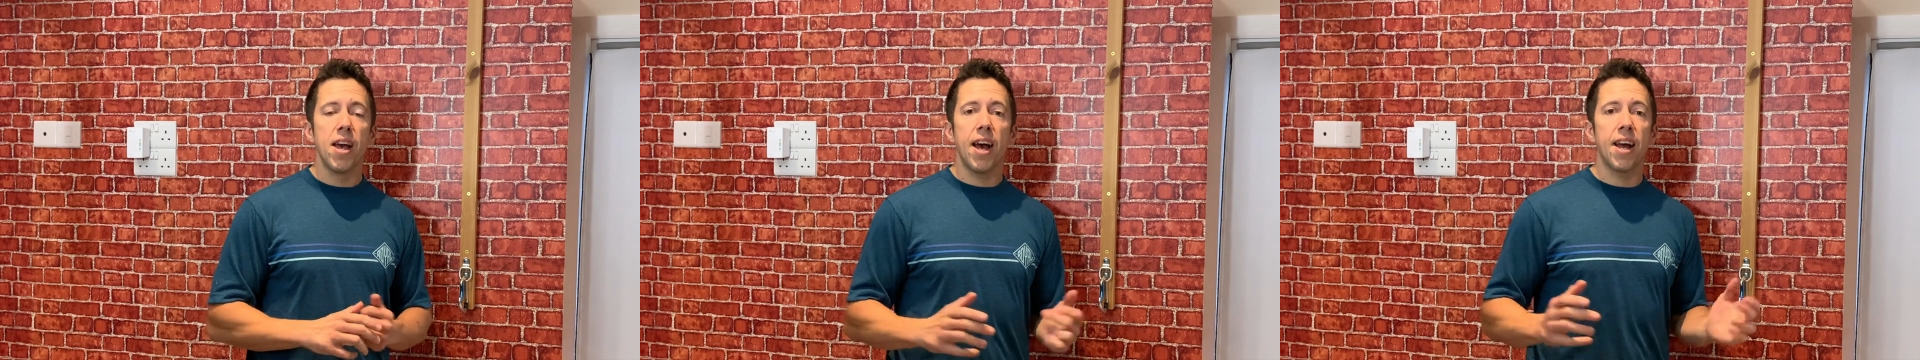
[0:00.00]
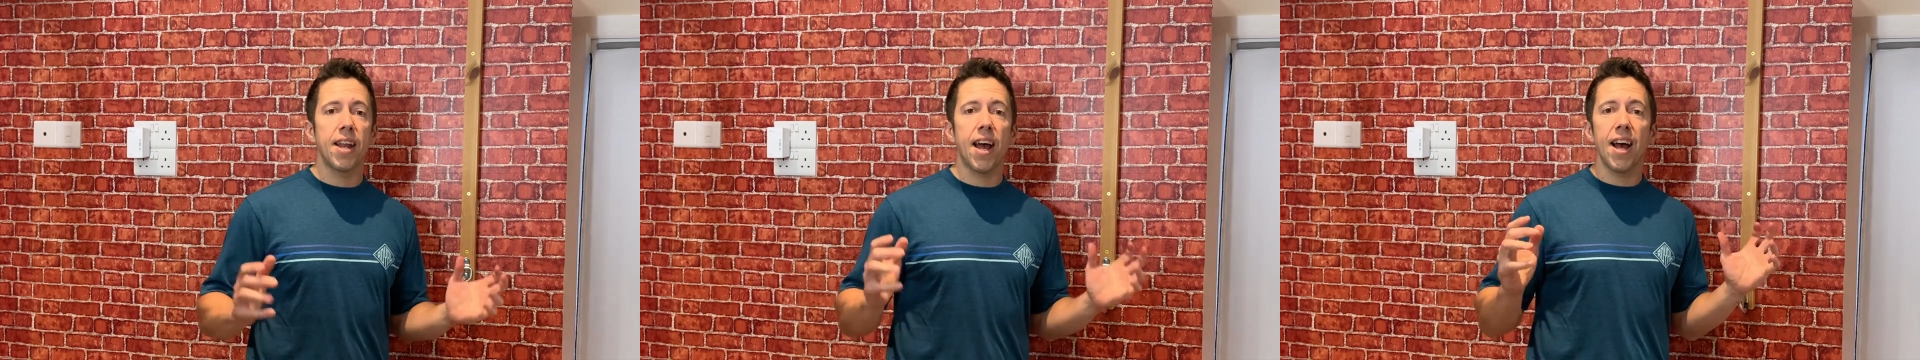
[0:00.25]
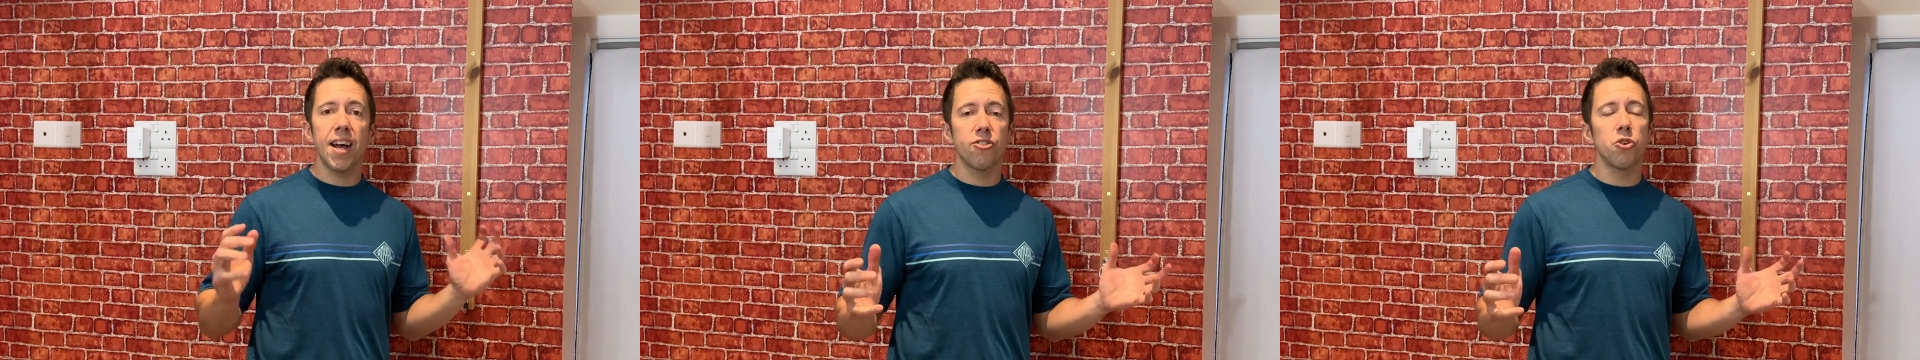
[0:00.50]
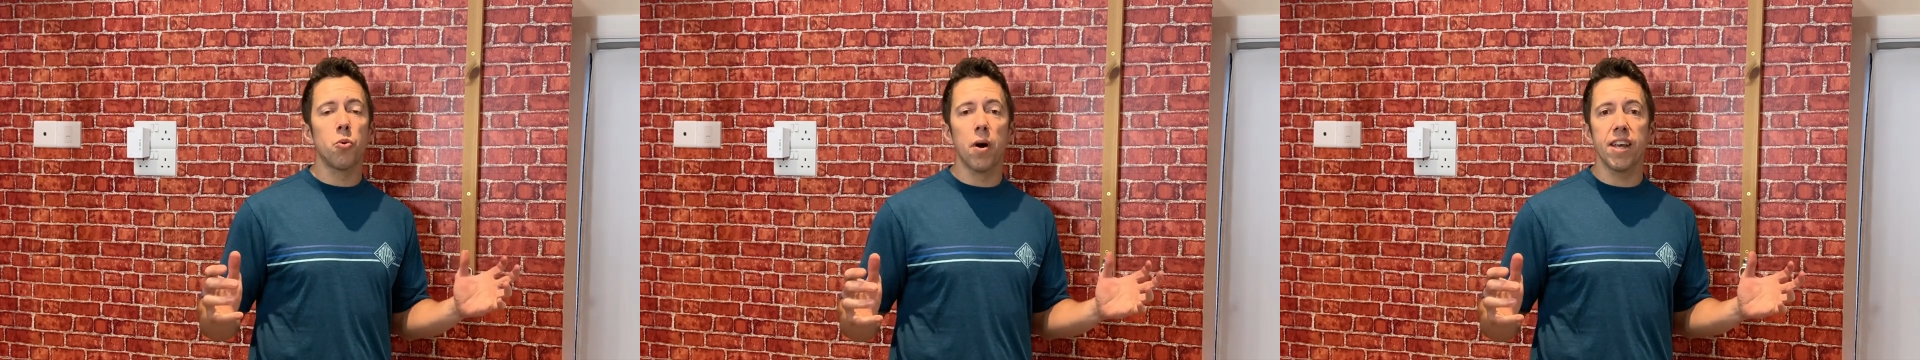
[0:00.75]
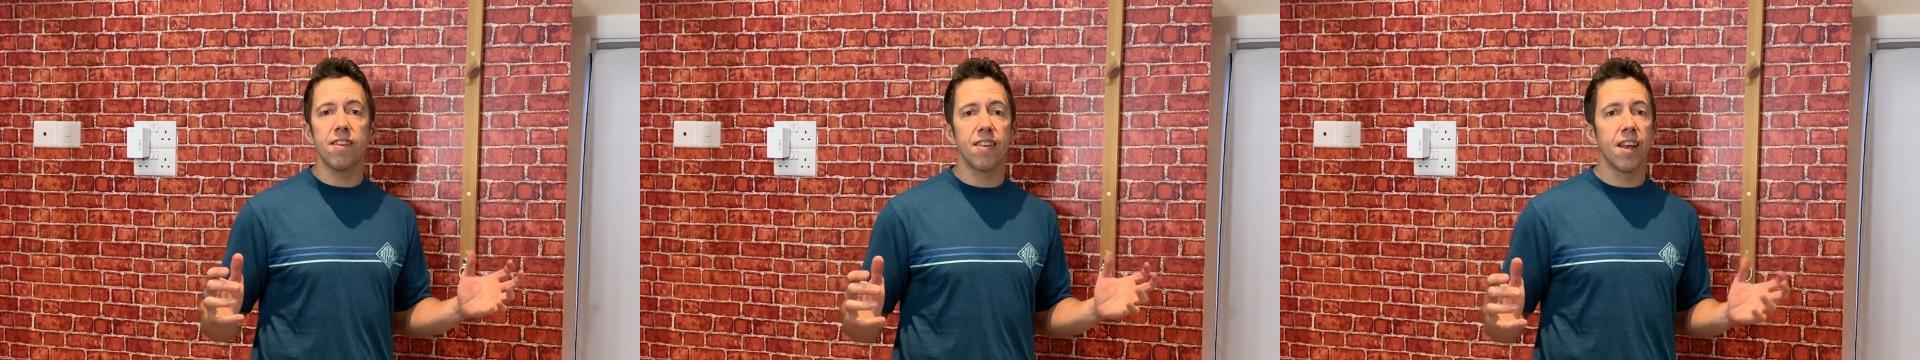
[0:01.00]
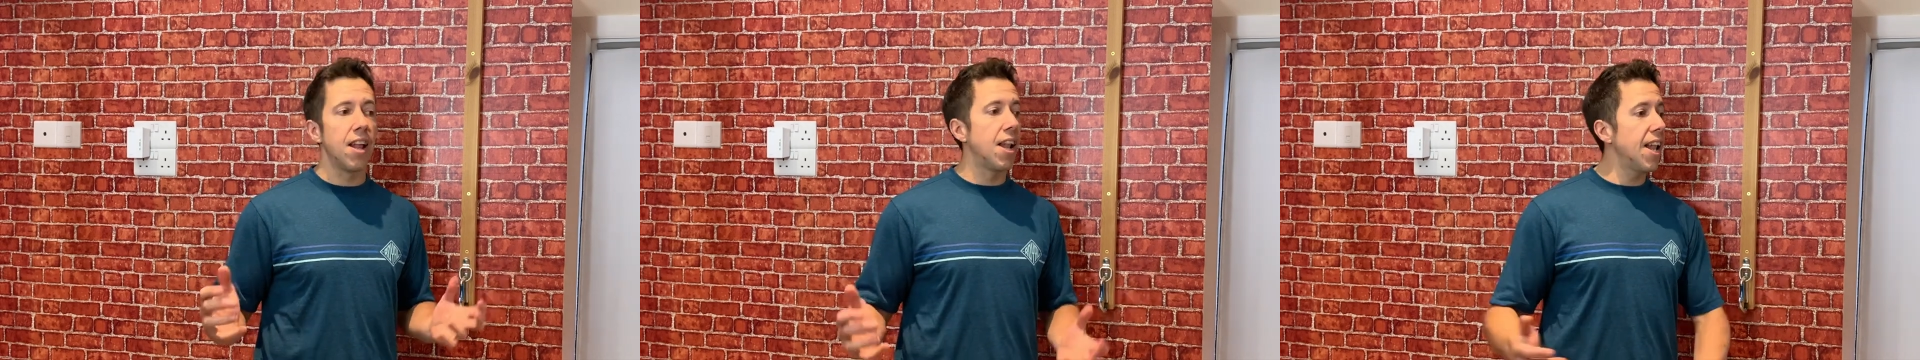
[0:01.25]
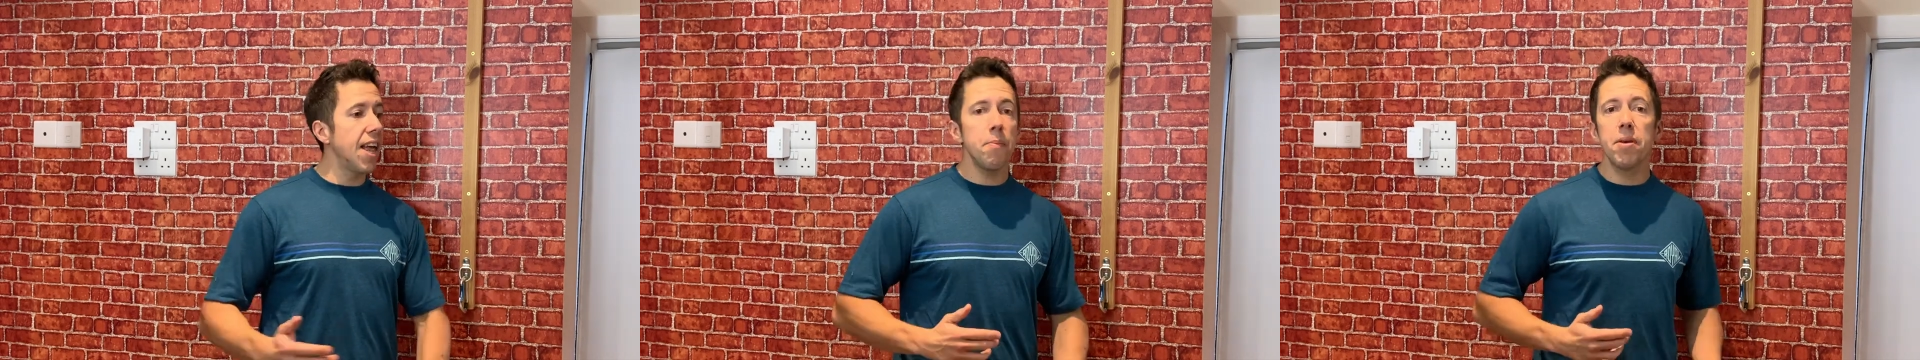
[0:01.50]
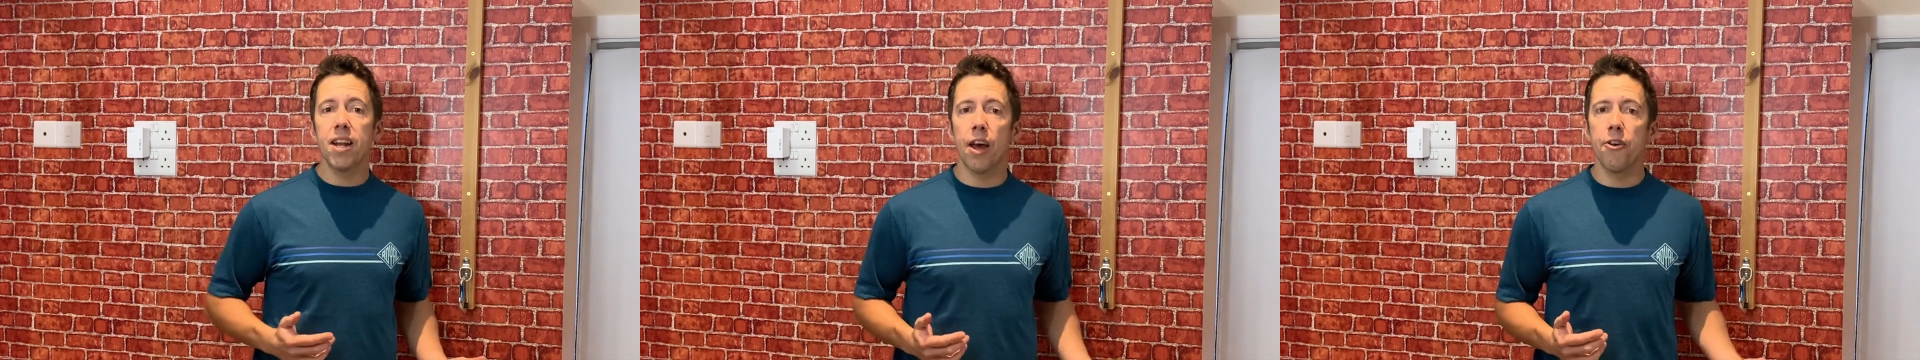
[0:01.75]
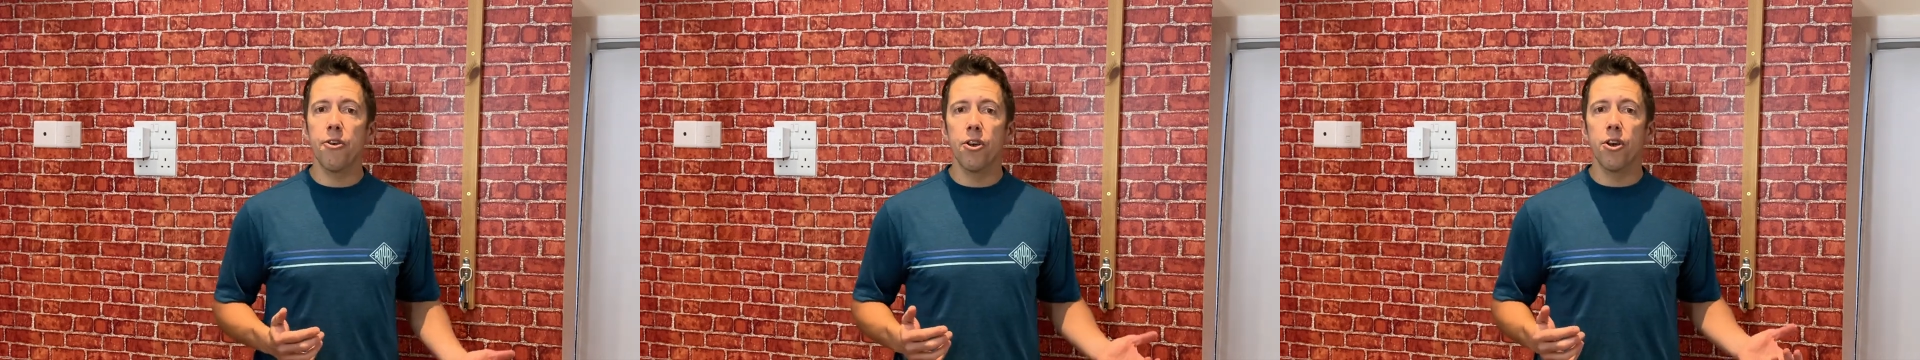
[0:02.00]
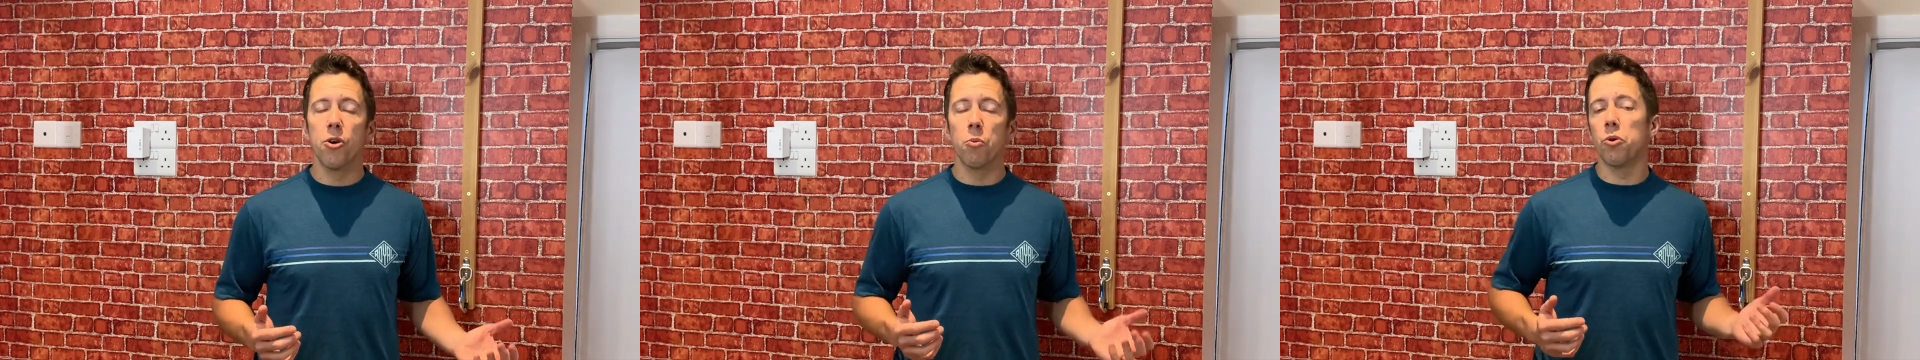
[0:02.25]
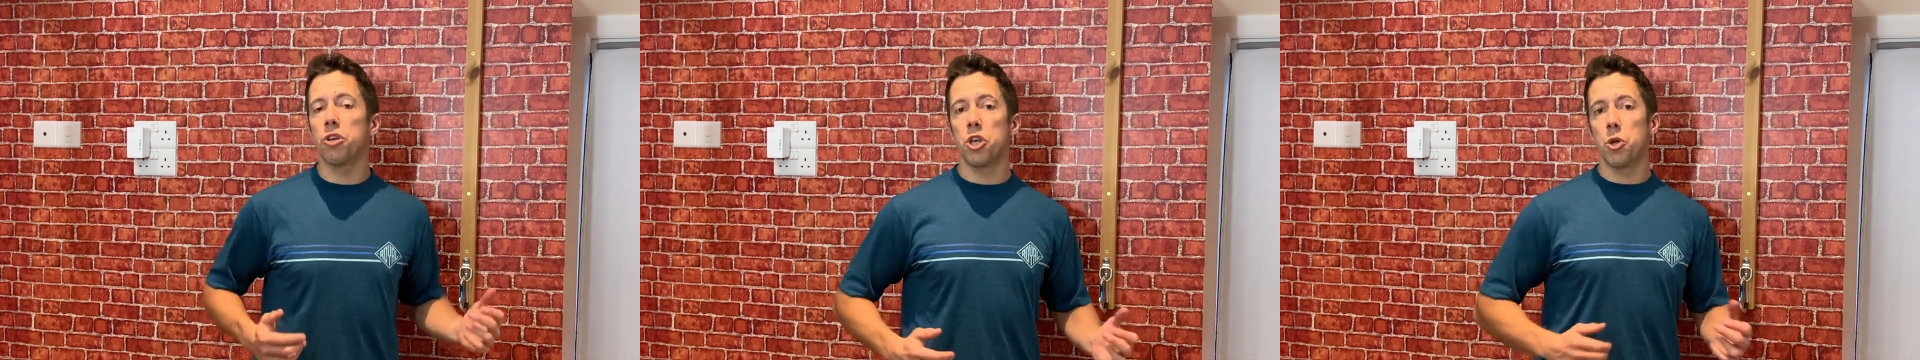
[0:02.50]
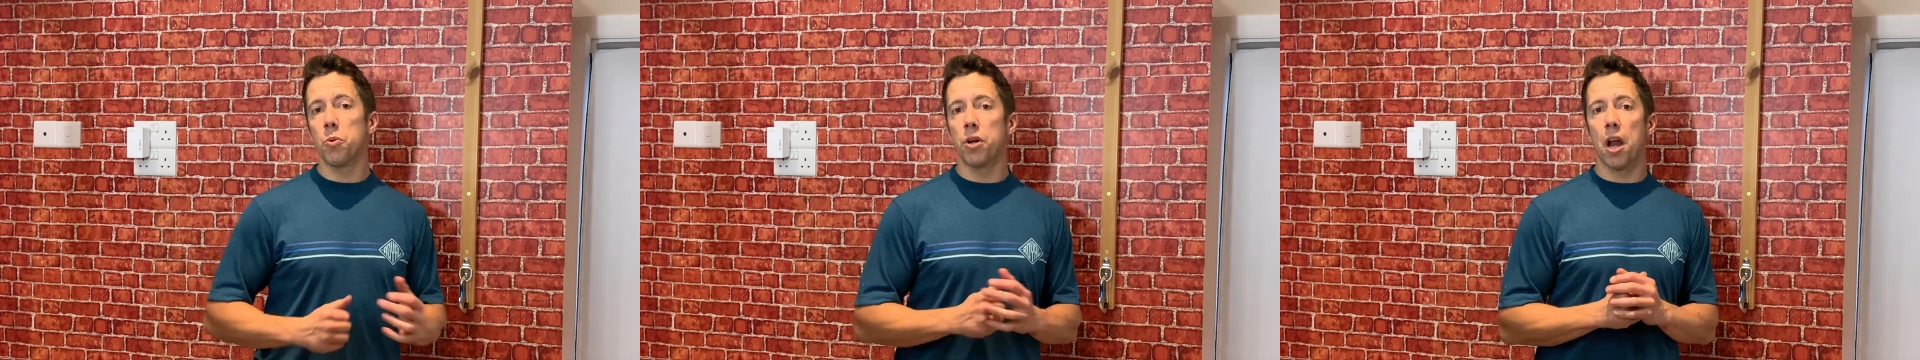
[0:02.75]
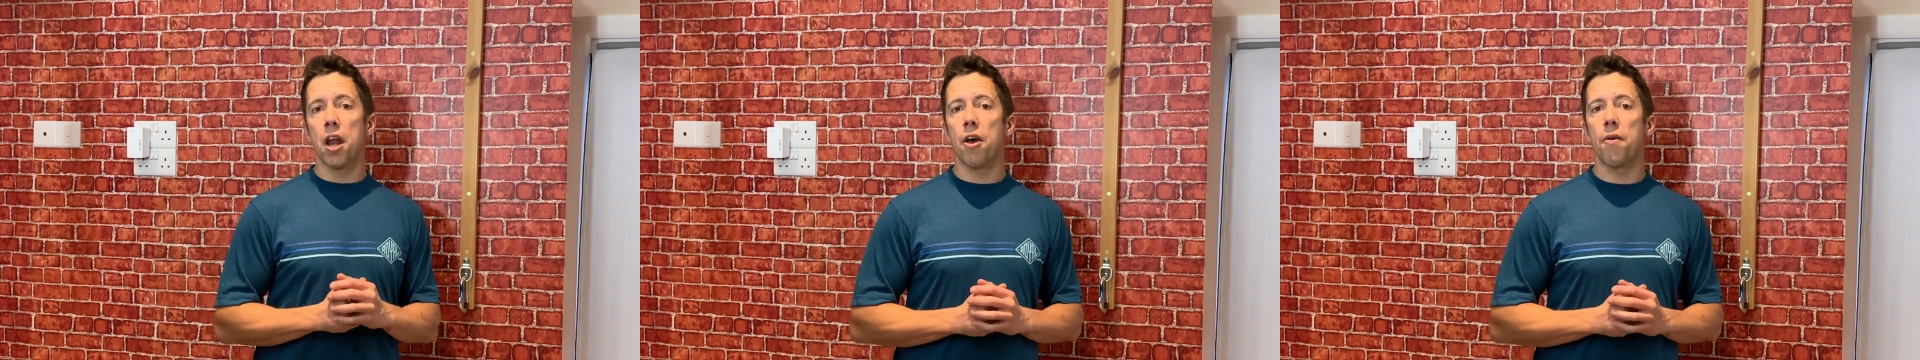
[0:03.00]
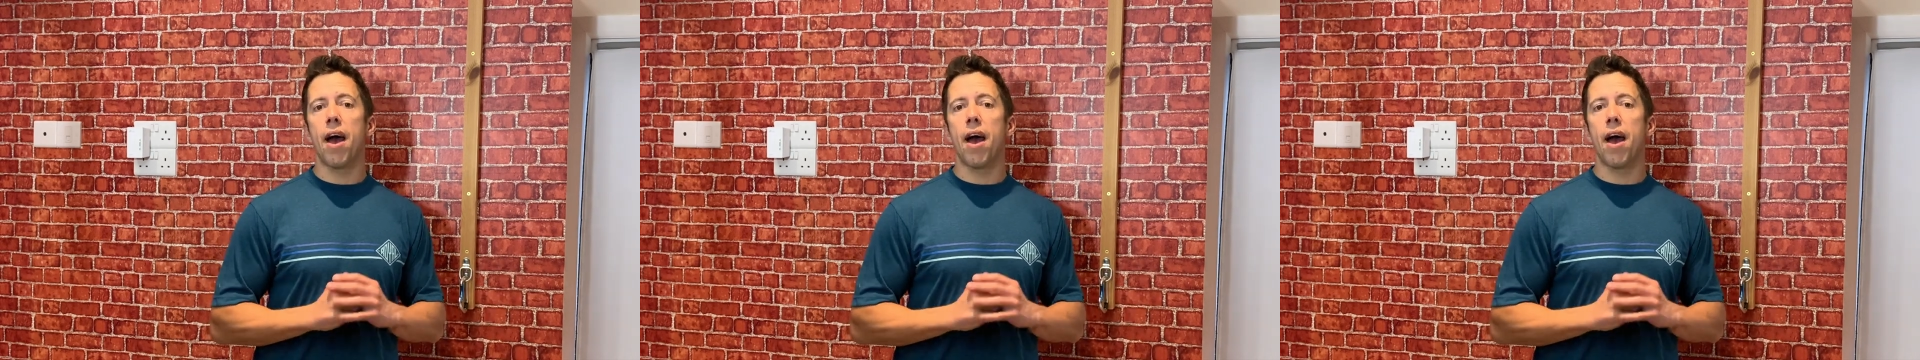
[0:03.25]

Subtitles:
And as always, let me know what you want to know.